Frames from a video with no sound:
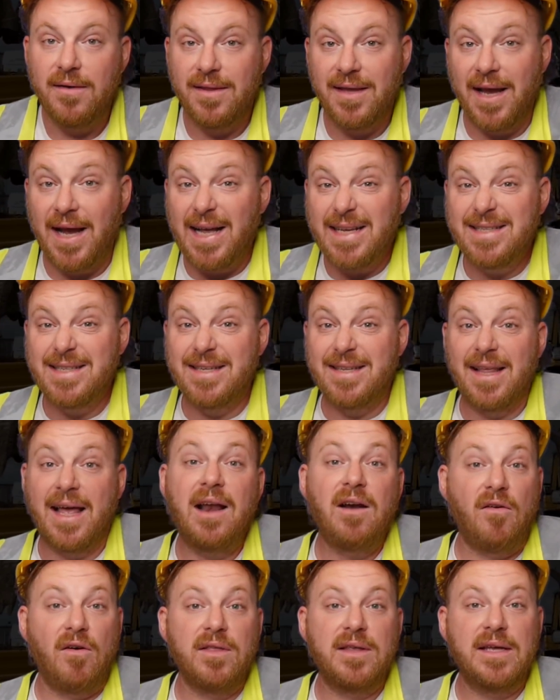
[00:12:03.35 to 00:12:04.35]
The answer to
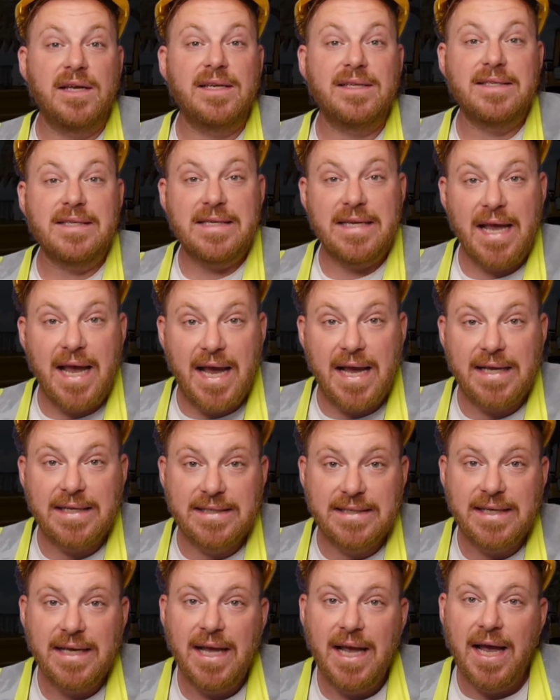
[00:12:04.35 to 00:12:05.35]
that, I think, is
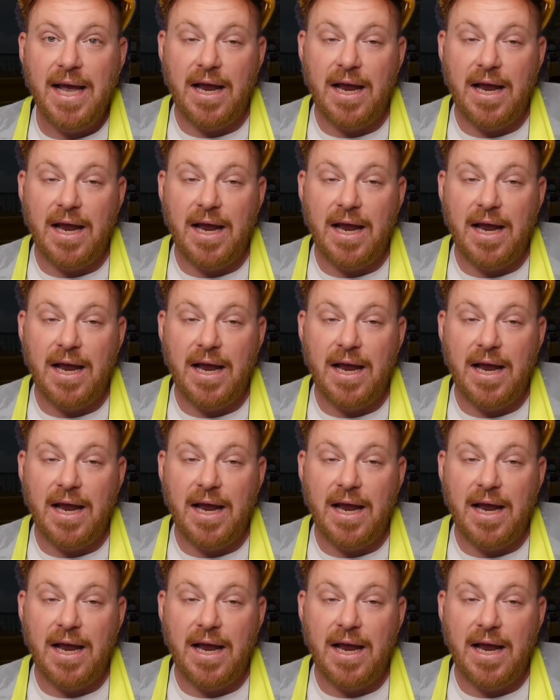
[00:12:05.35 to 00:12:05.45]
yes,